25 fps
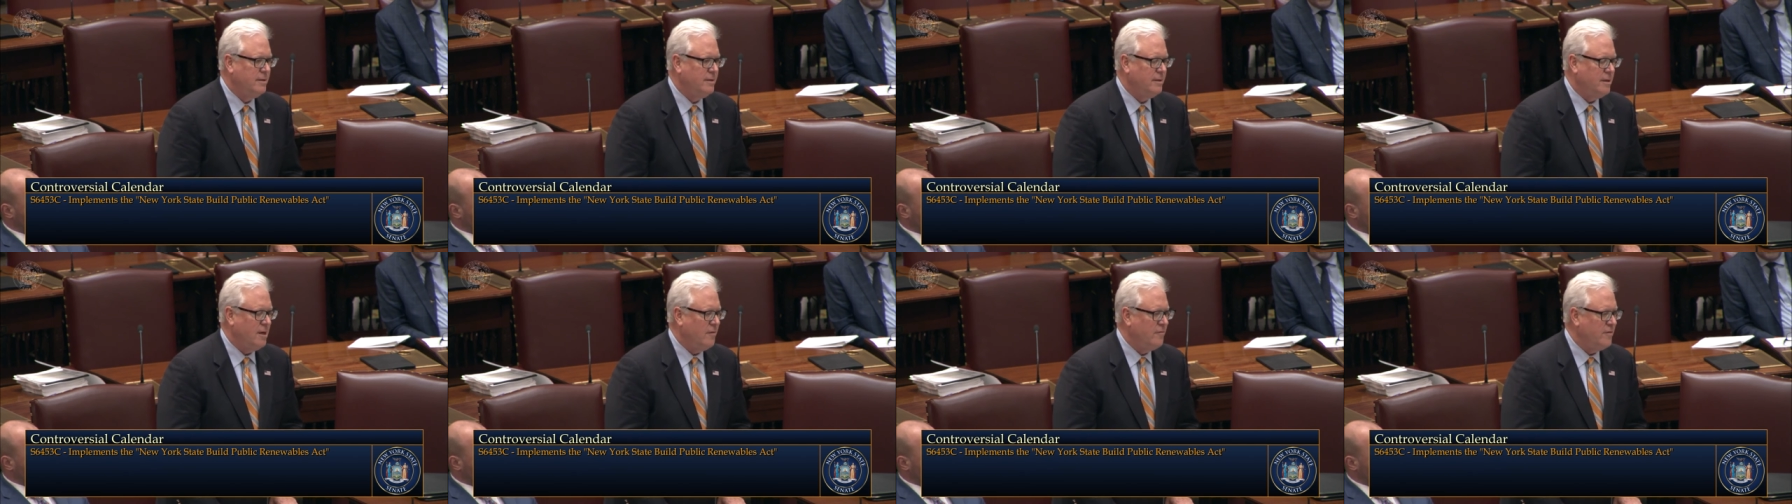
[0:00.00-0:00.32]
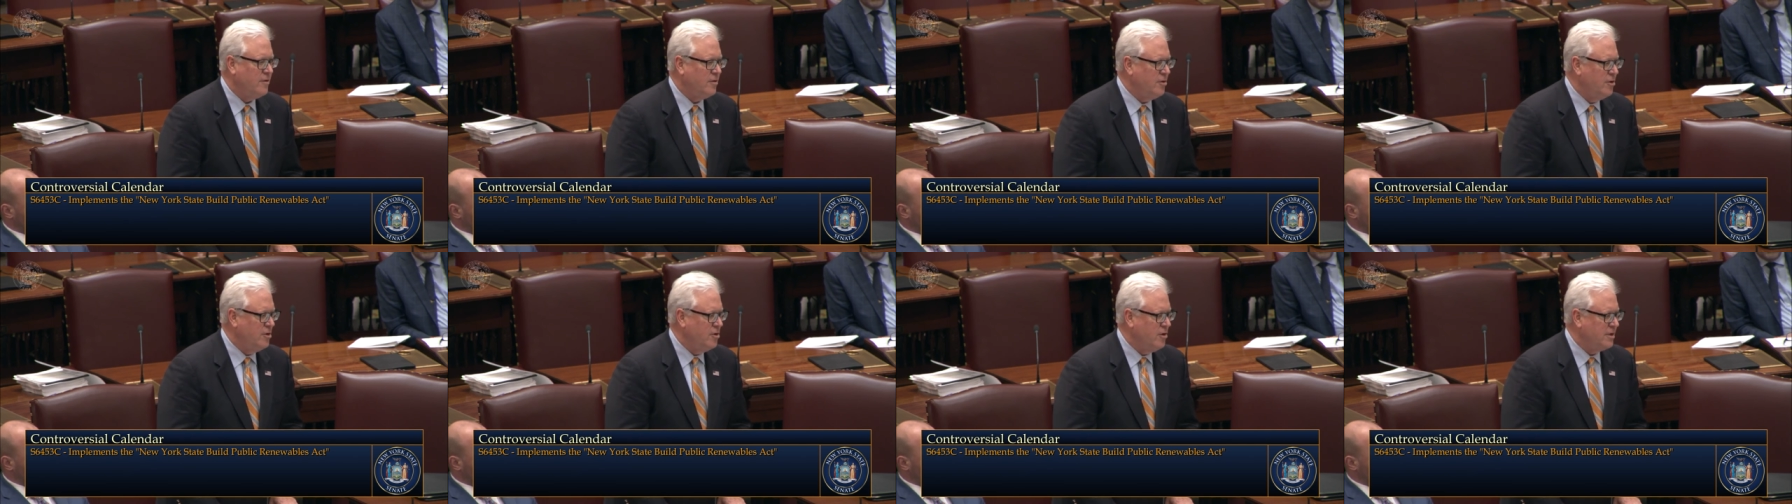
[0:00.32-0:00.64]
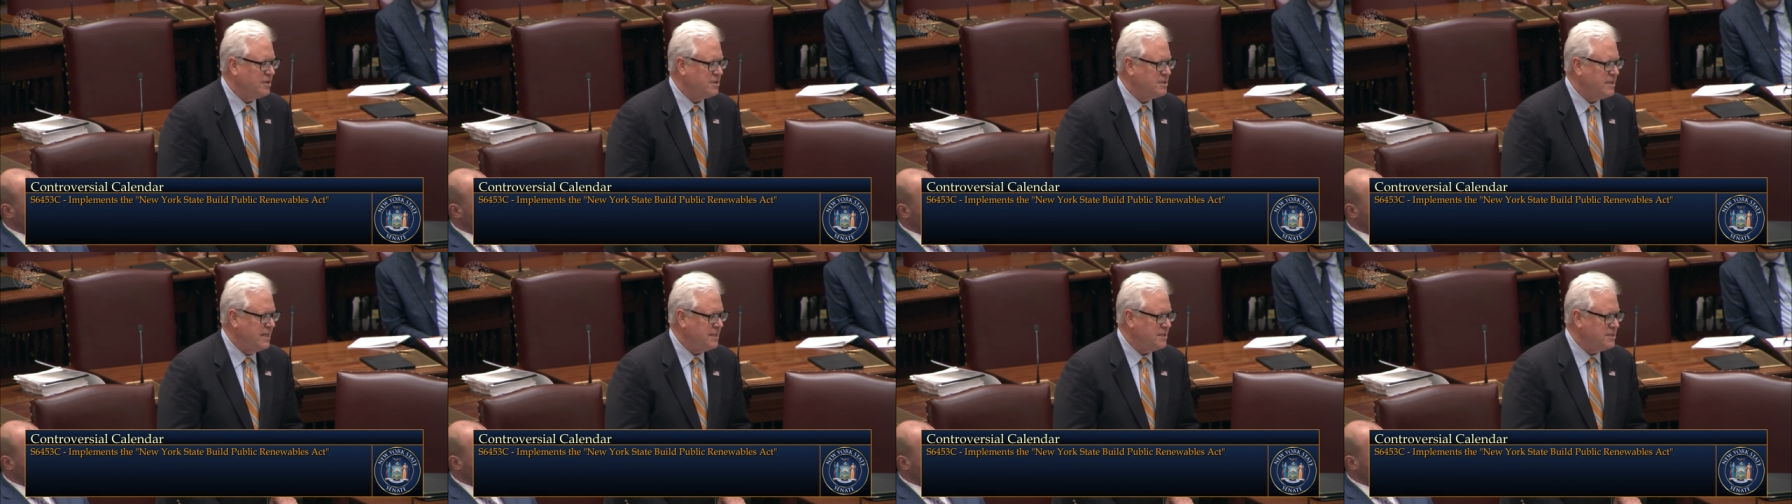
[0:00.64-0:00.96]
of the New York
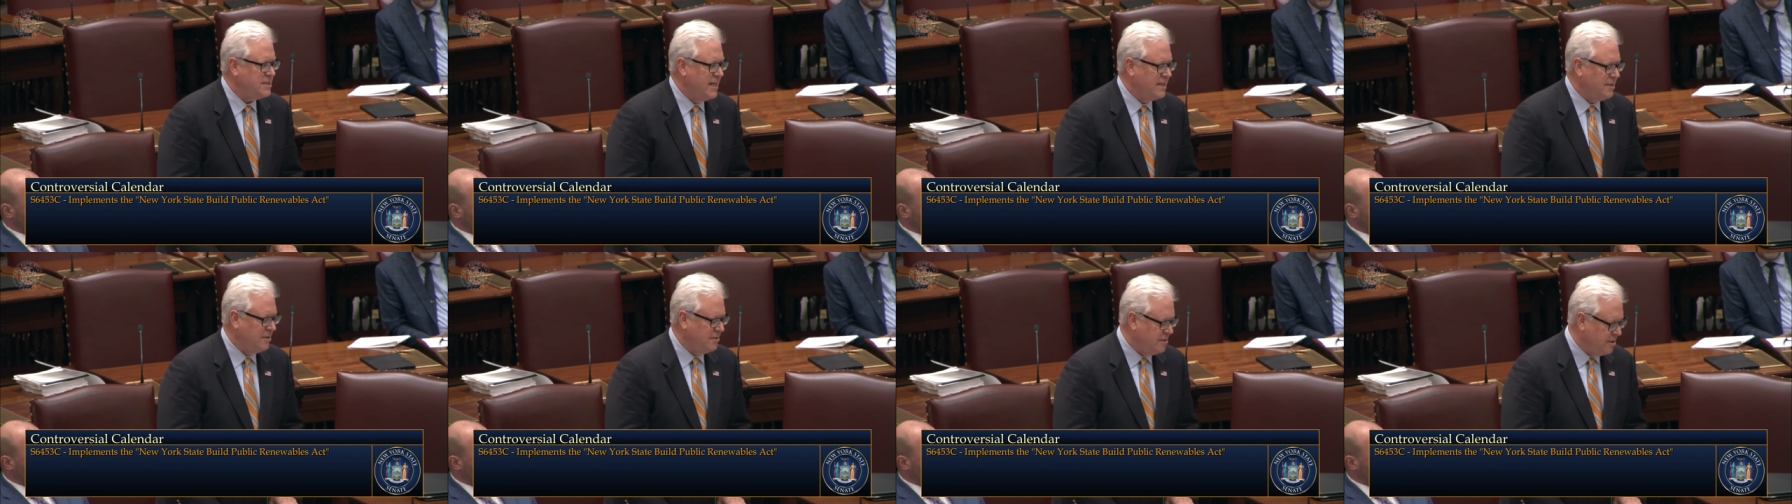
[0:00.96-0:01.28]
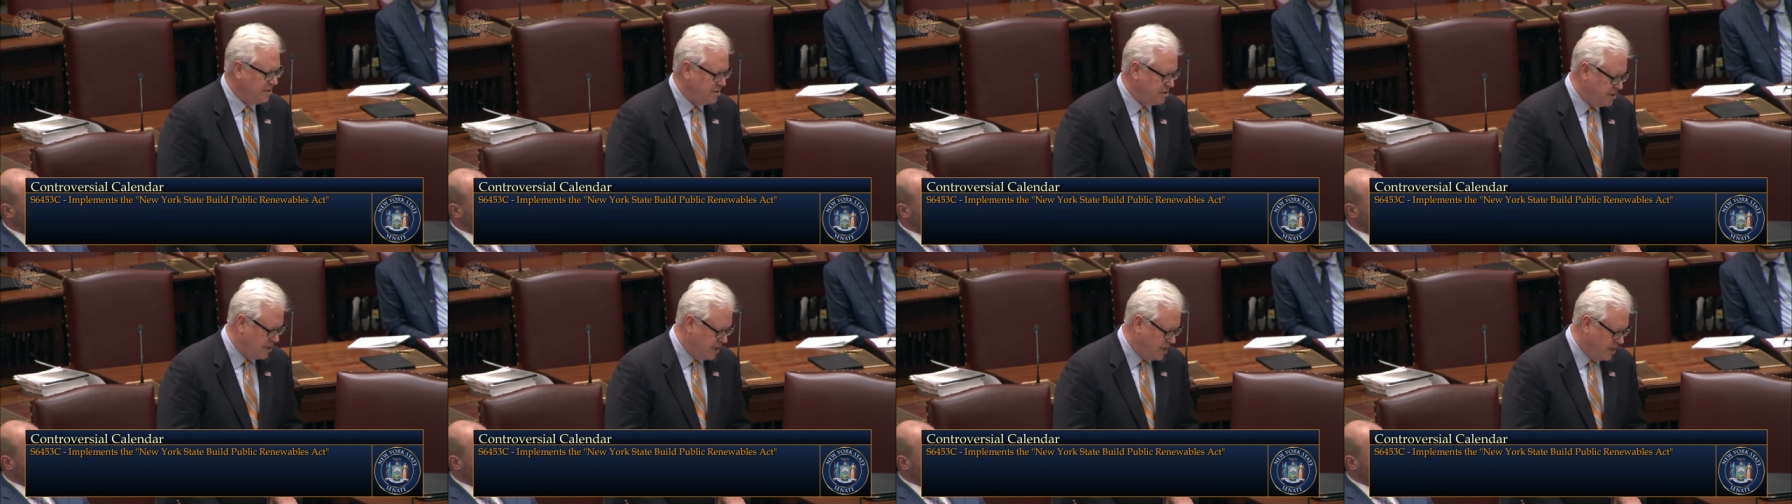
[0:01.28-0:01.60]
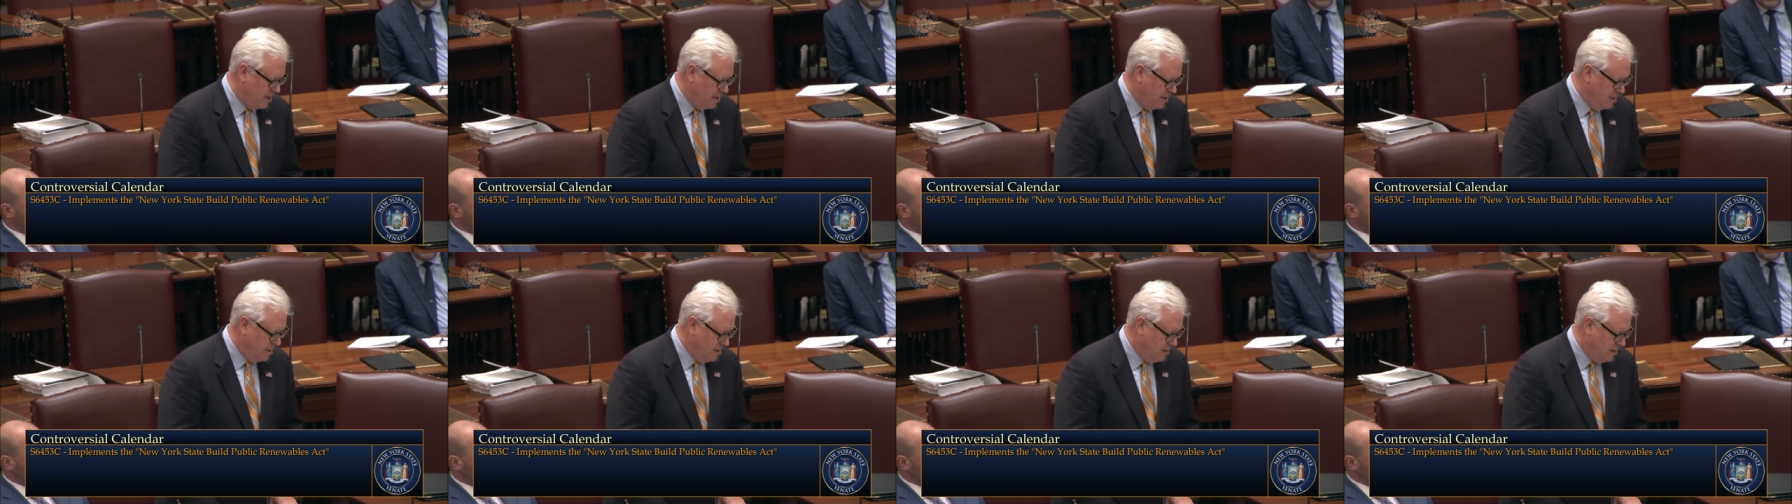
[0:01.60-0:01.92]
State Senate this year,